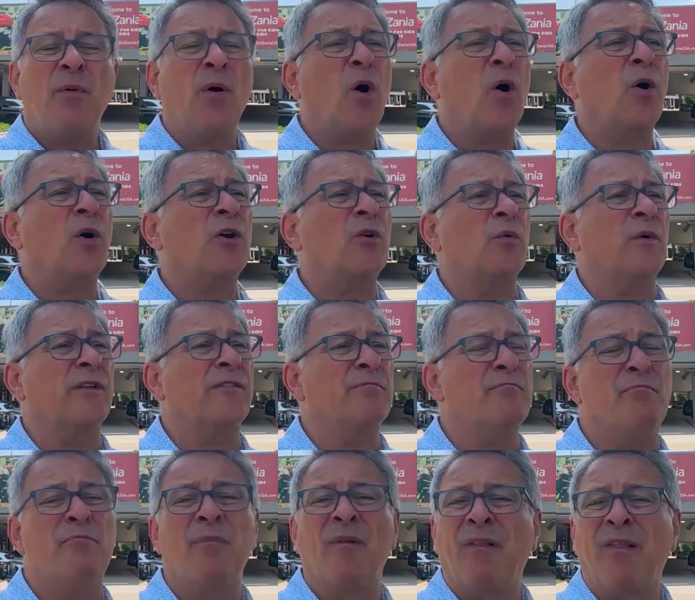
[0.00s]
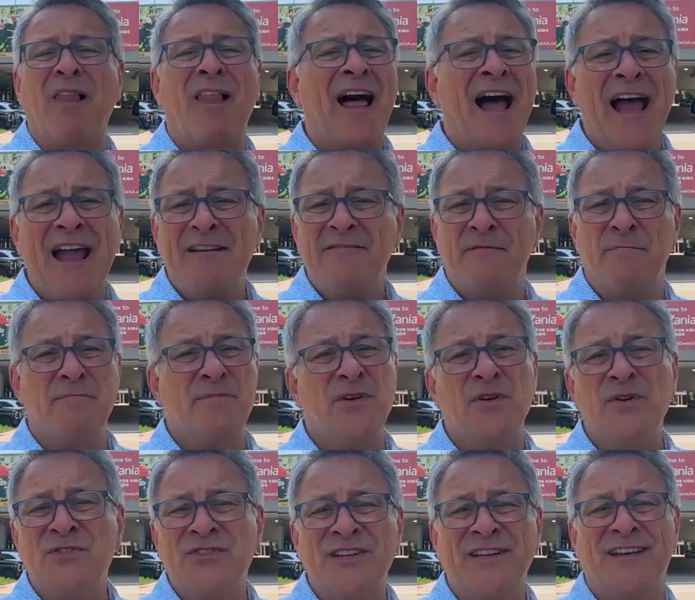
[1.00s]
park with live
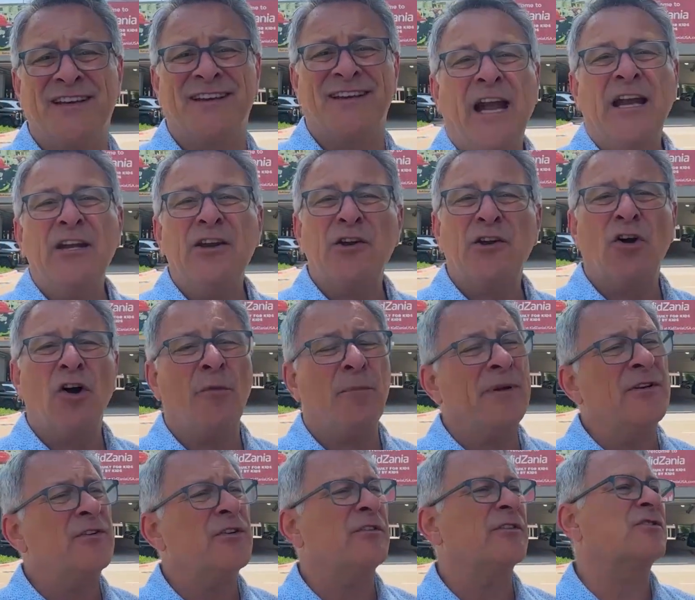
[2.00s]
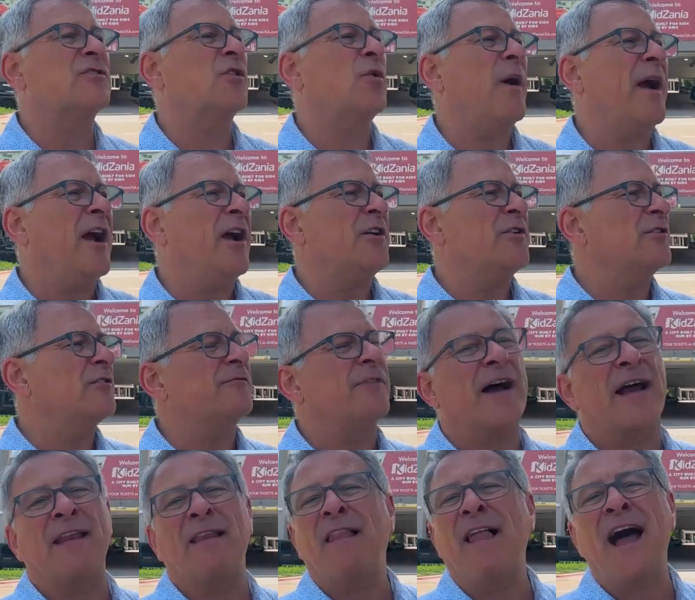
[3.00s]
music. And you can go up into the square and you'll
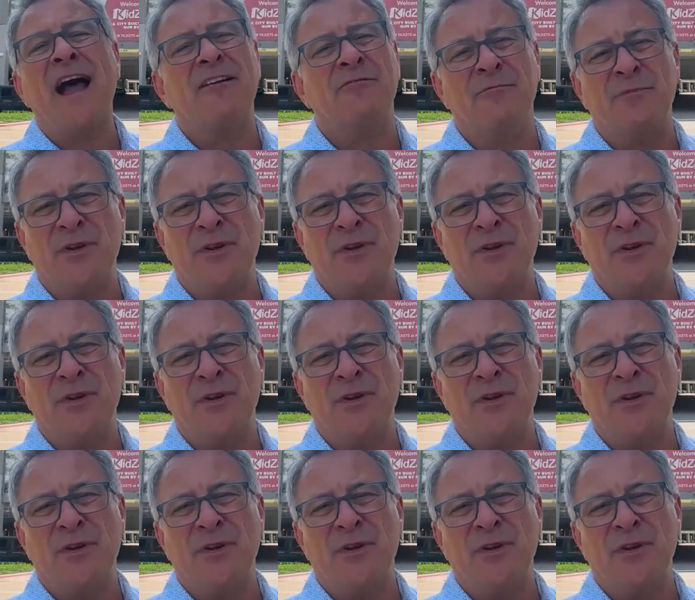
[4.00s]
find live